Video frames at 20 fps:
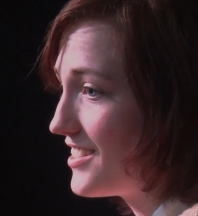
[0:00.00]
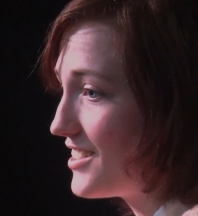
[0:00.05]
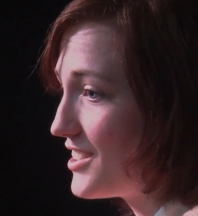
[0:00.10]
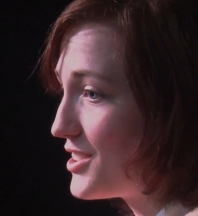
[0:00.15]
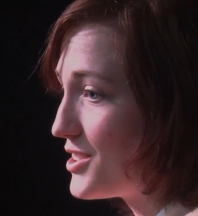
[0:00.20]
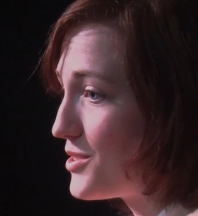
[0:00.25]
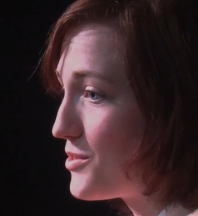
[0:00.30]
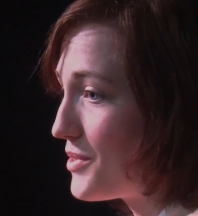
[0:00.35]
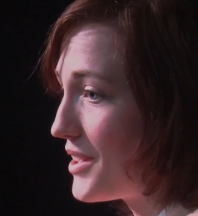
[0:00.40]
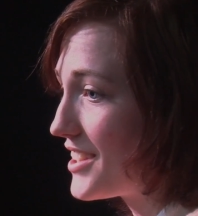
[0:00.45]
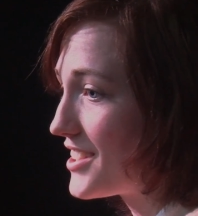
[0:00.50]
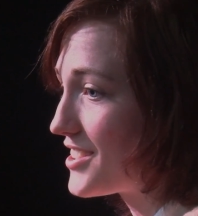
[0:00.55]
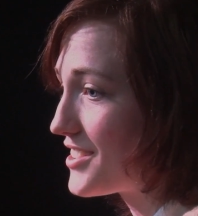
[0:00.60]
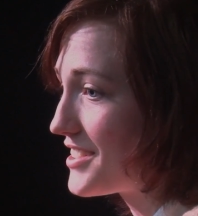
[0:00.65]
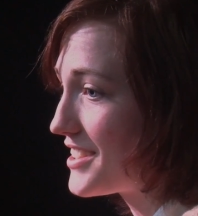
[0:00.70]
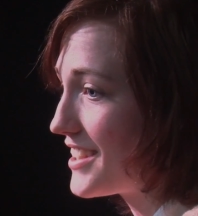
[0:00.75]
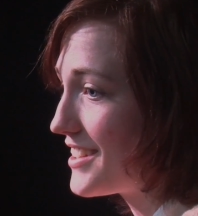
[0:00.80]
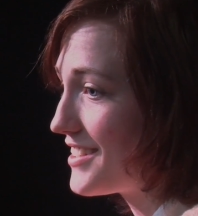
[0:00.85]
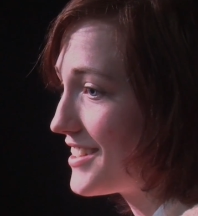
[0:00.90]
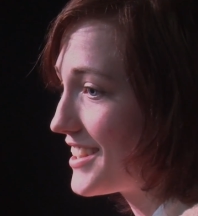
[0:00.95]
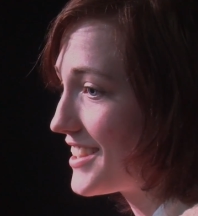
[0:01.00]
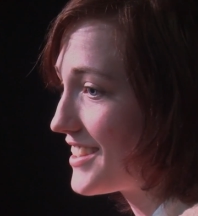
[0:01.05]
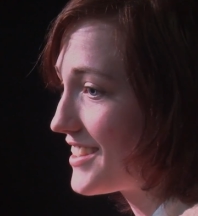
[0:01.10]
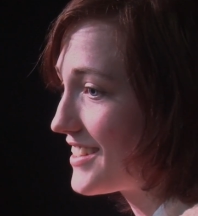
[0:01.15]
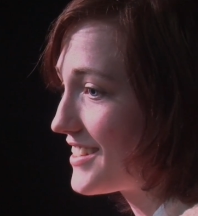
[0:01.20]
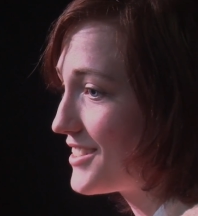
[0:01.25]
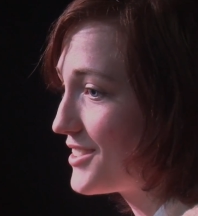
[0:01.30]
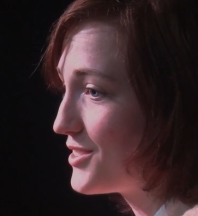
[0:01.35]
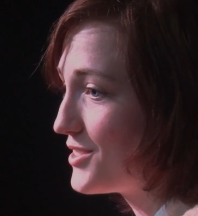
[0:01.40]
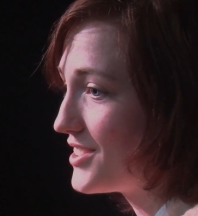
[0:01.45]
especially I think
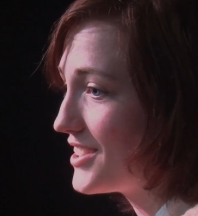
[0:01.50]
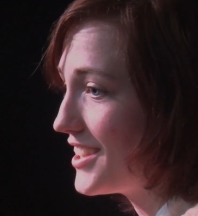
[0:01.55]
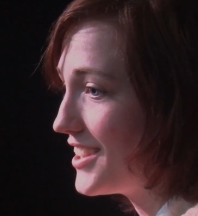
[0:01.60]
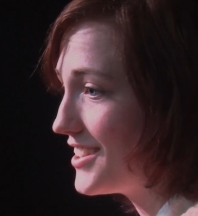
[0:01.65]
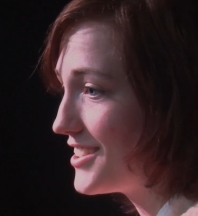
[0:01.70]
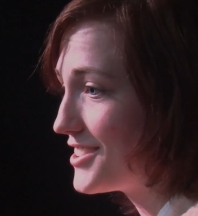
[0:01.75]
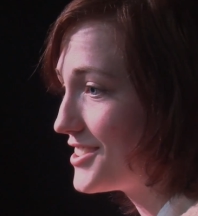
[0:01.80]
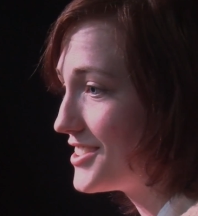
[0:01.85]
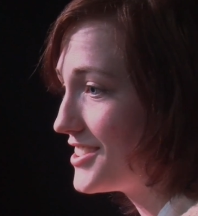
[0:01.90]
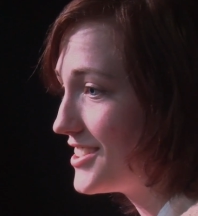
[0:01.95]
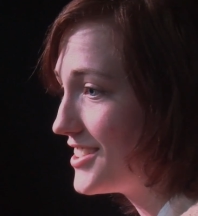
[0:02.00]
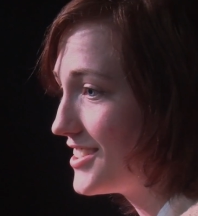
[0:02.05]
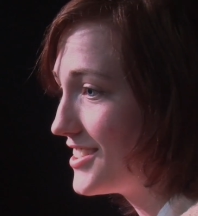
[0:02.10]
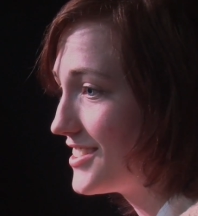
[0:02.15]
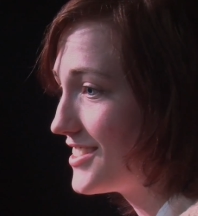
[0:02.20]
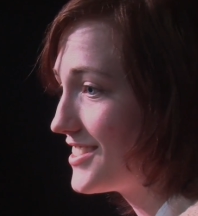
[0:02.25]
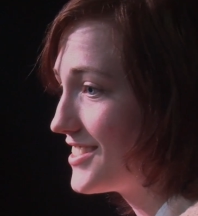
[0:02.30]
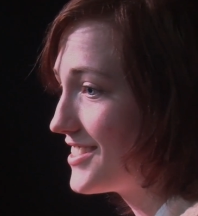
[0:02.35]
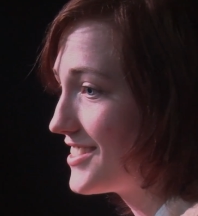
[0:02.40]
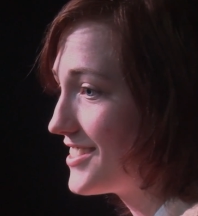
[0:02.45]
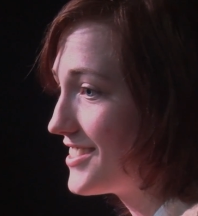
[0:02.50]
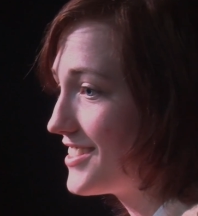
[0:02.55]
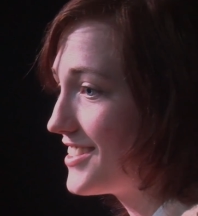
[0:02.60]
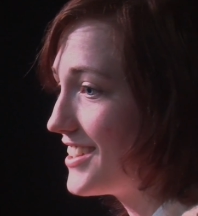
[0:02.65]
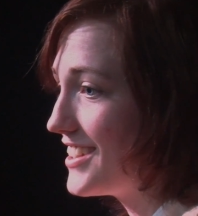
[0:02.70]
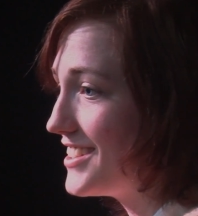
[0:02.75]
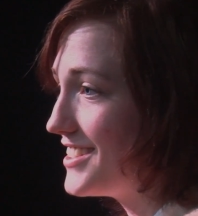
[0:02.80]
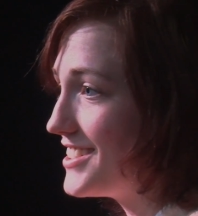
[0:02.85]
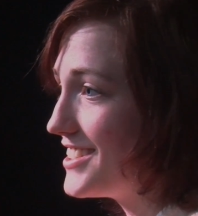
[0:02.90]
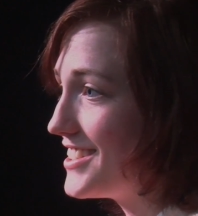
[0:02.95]
at those ages,
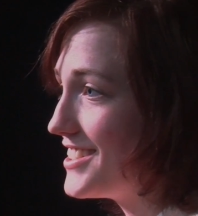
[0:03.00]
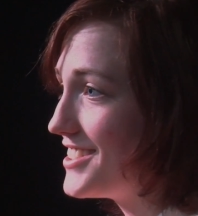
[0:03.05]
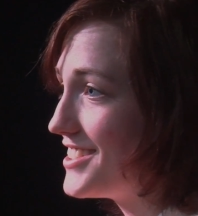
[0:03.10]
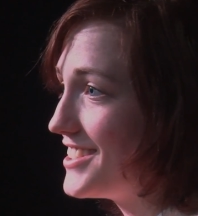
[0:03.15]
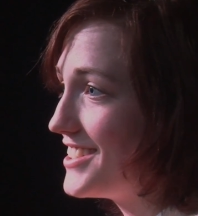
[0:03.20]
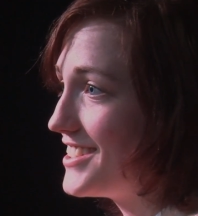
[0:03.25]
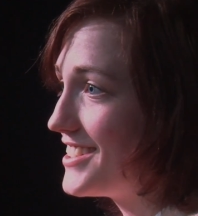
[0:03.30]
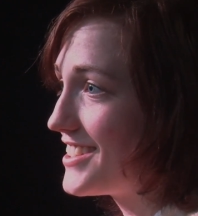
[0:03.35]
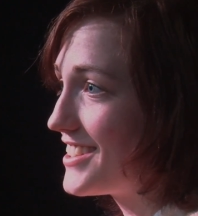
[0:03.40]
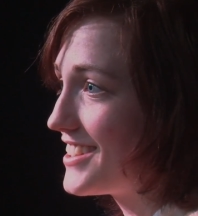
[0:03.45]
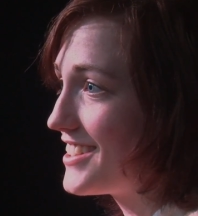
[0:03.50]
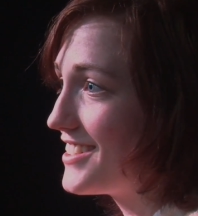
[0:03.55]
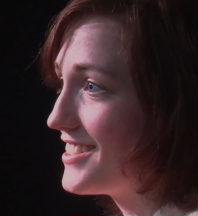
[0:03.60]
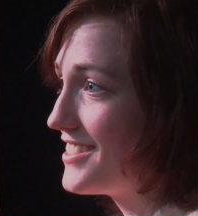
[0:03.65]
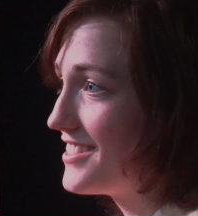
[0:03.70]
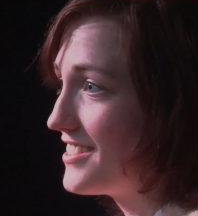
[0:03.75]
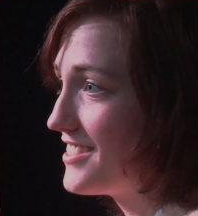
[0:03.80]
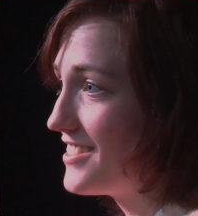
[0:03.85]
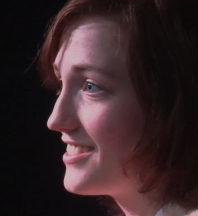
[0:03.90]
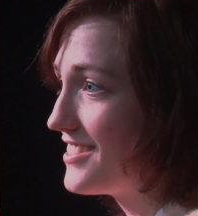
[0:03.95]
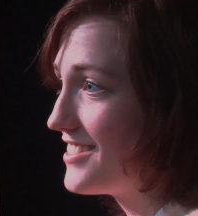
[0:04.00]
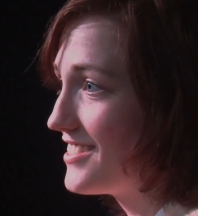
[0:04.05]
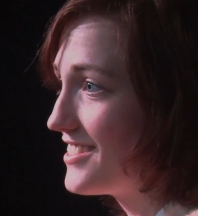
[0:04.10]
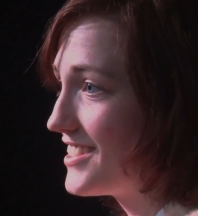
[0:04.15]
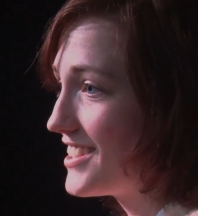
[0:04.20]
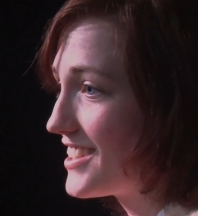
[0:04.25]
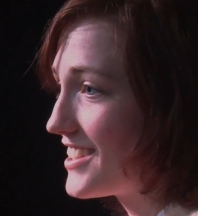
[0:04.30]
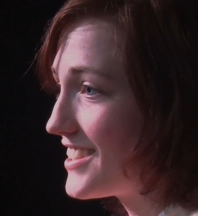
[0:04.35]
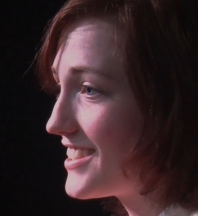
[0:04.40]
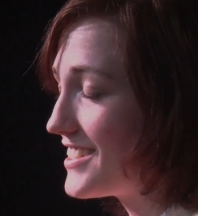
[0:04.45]
it's easy to
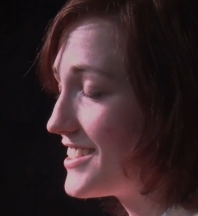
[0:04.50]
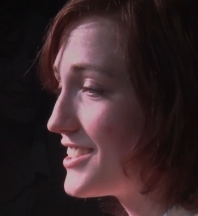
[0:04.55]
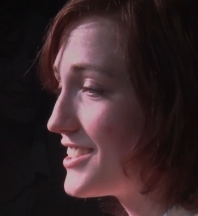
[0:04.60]
get